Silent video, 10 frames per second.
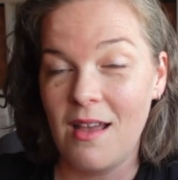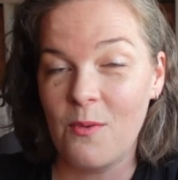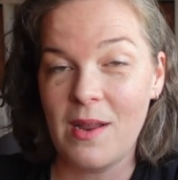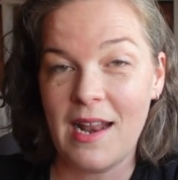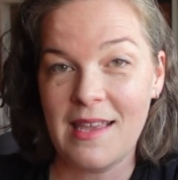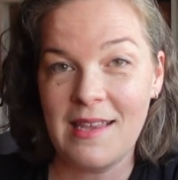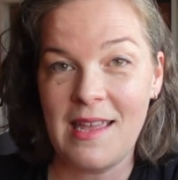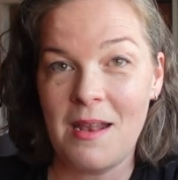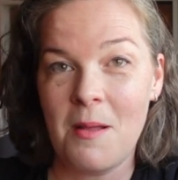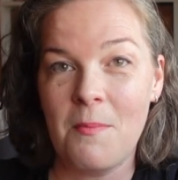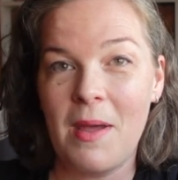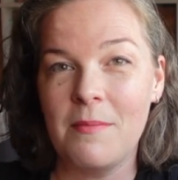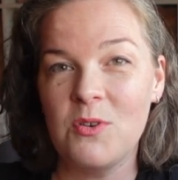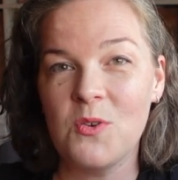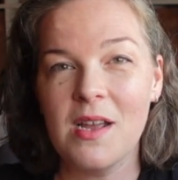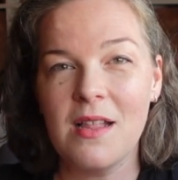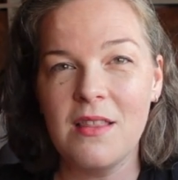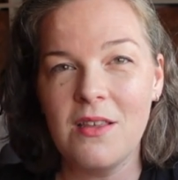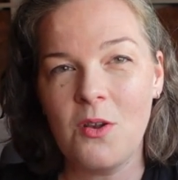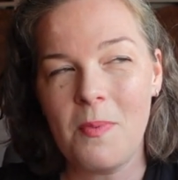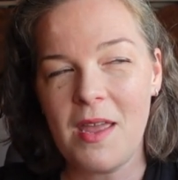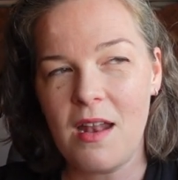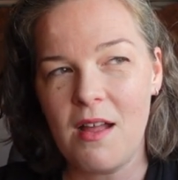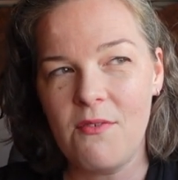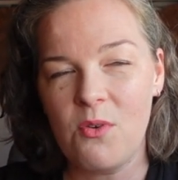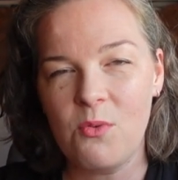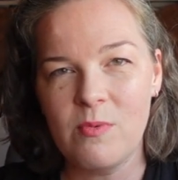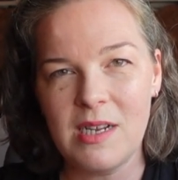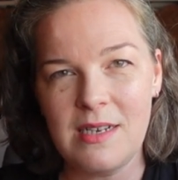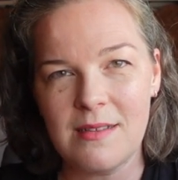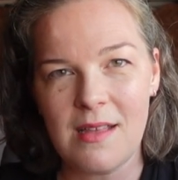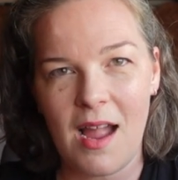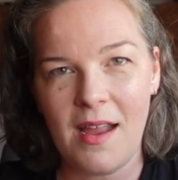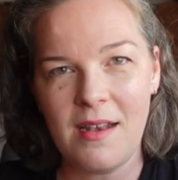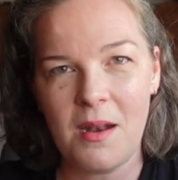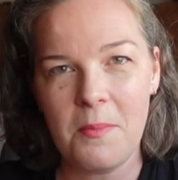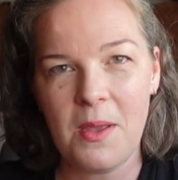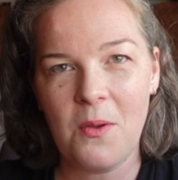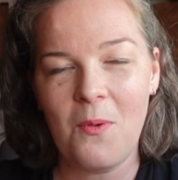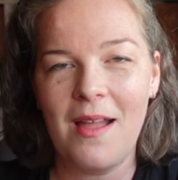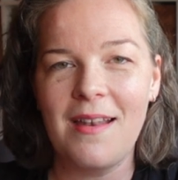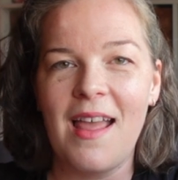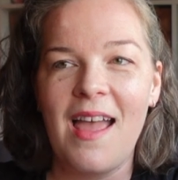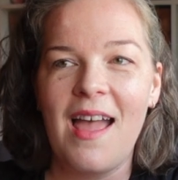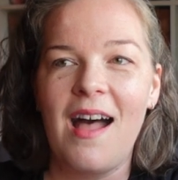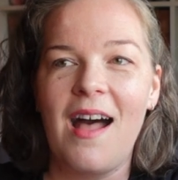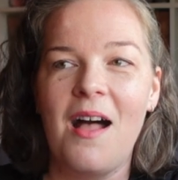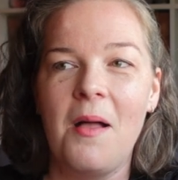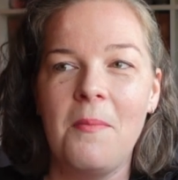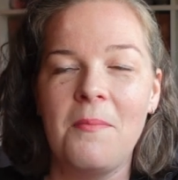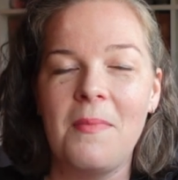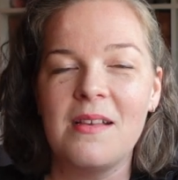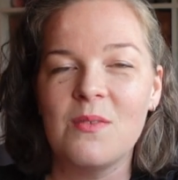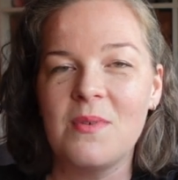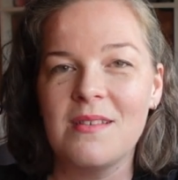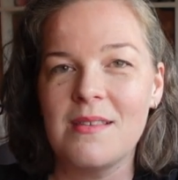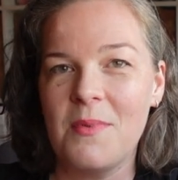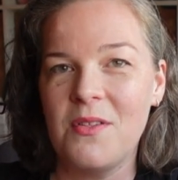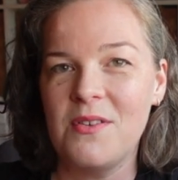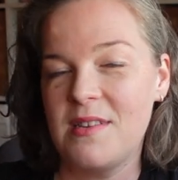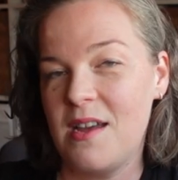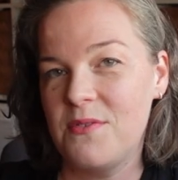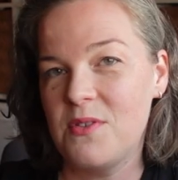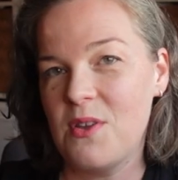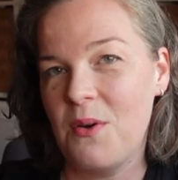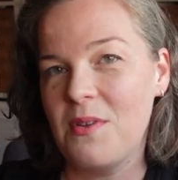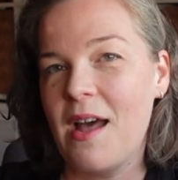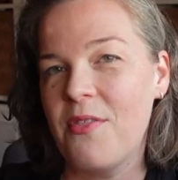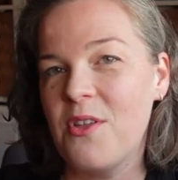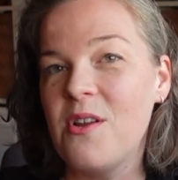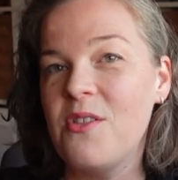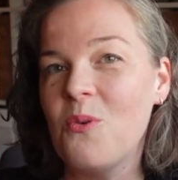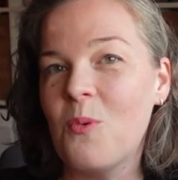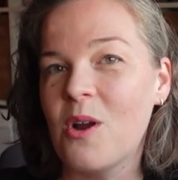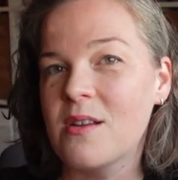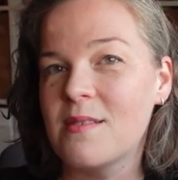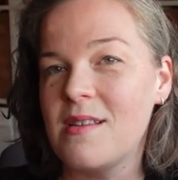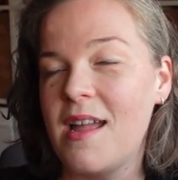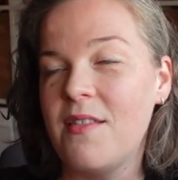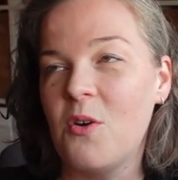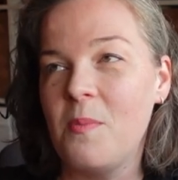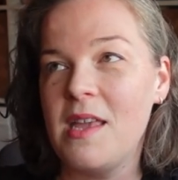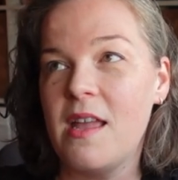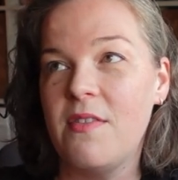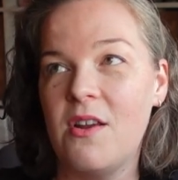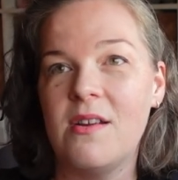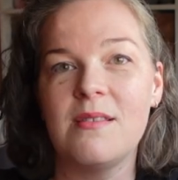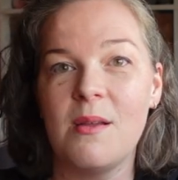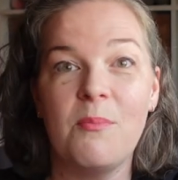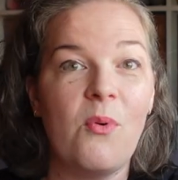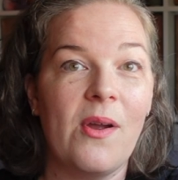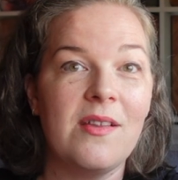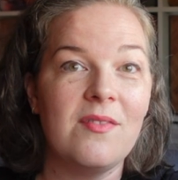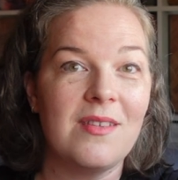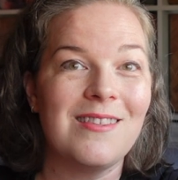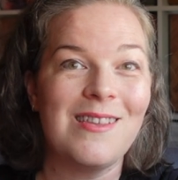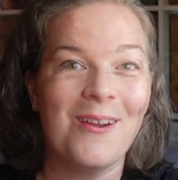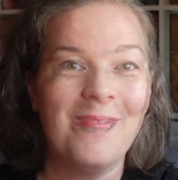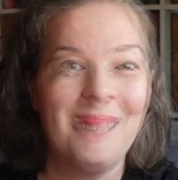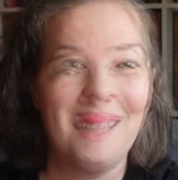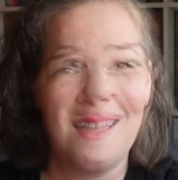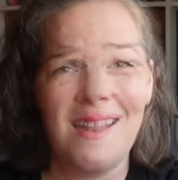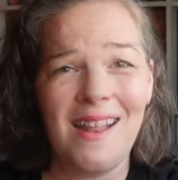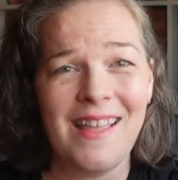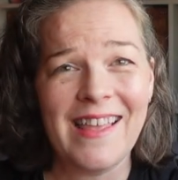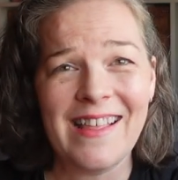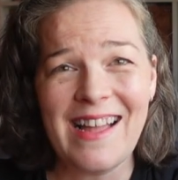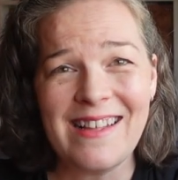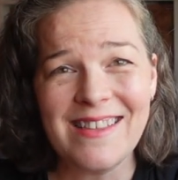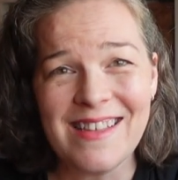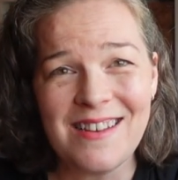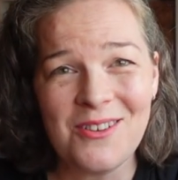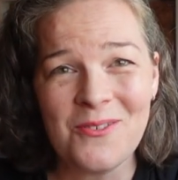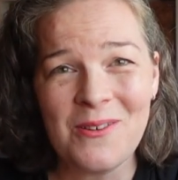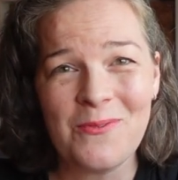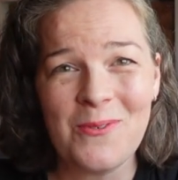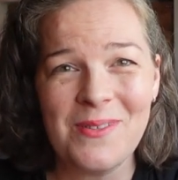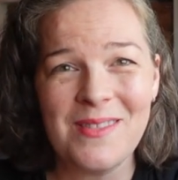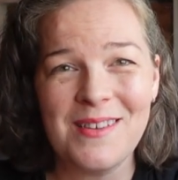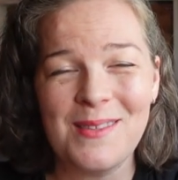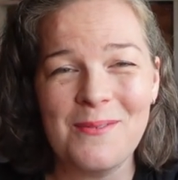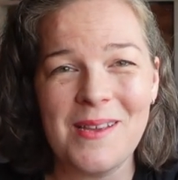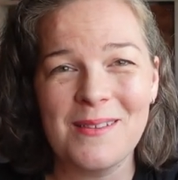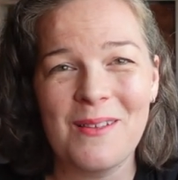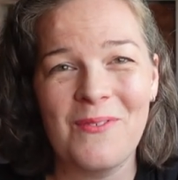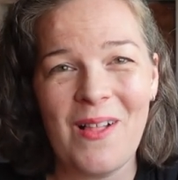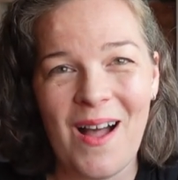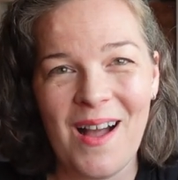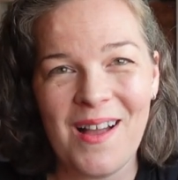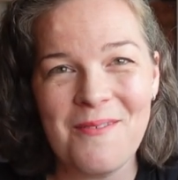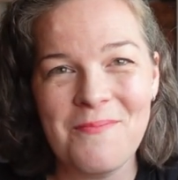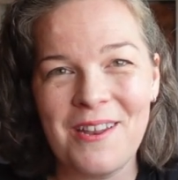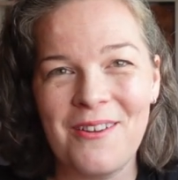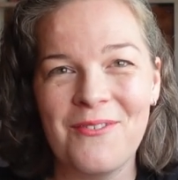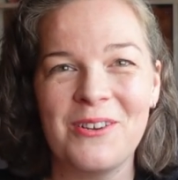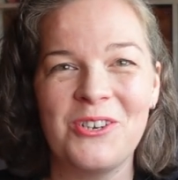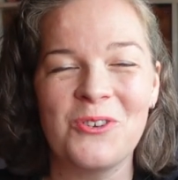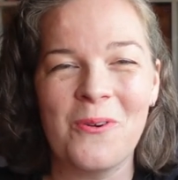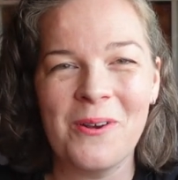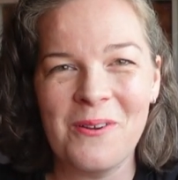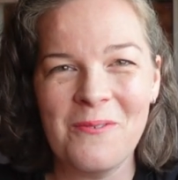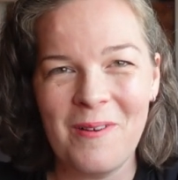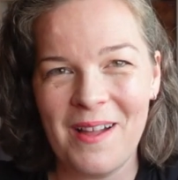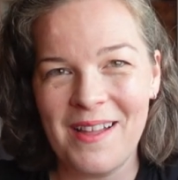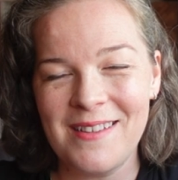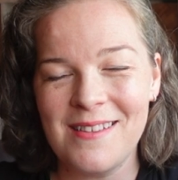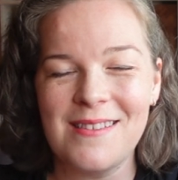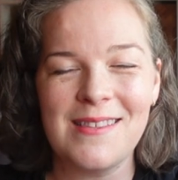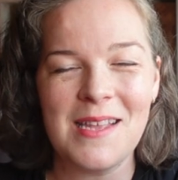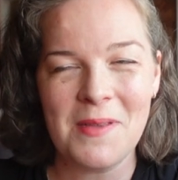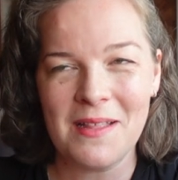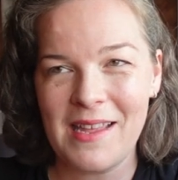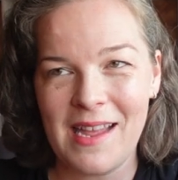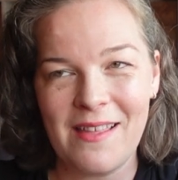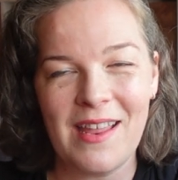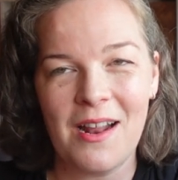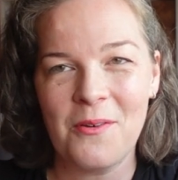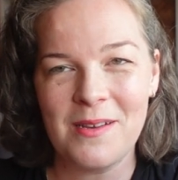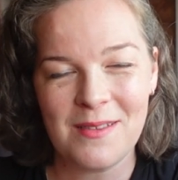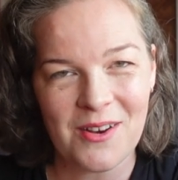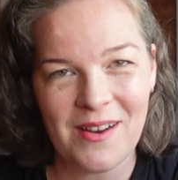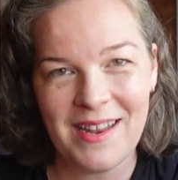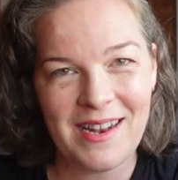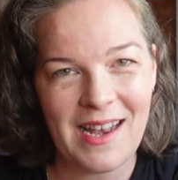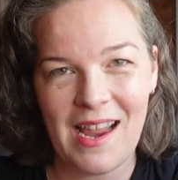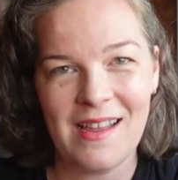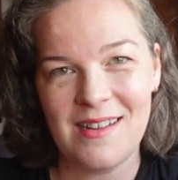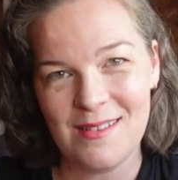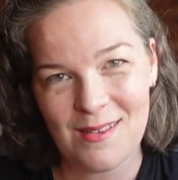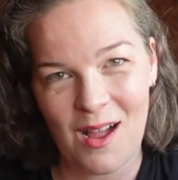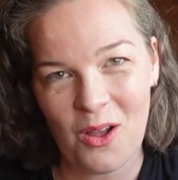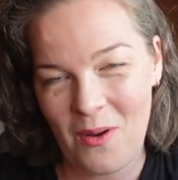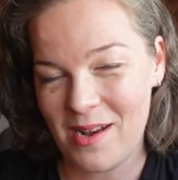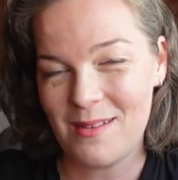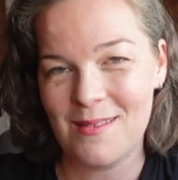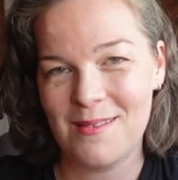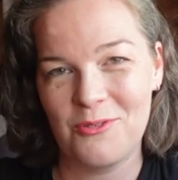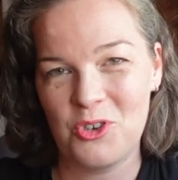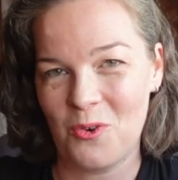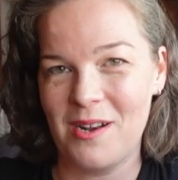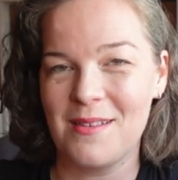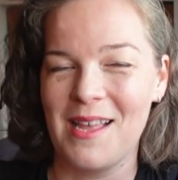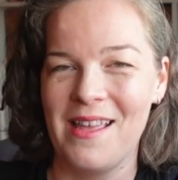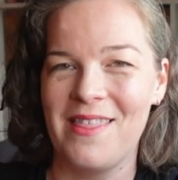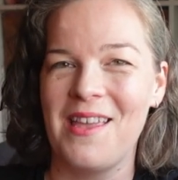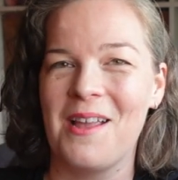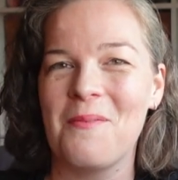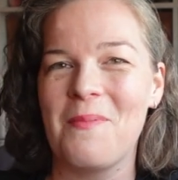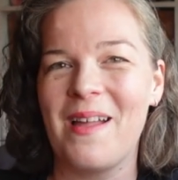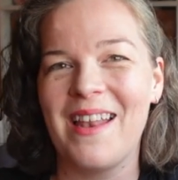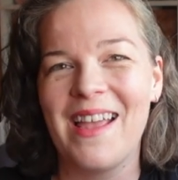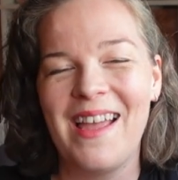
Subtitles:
when I can get them, but I'm doing a little bit of a redesign, not a big one, as well as some other stuff. So yeah, they're in the works and they'll be in there at some point this year. And I think that's going to do it for this week's vlog. A bit of a shorter one, seemingly. And then I always start editing and it's not quite as short as I think. But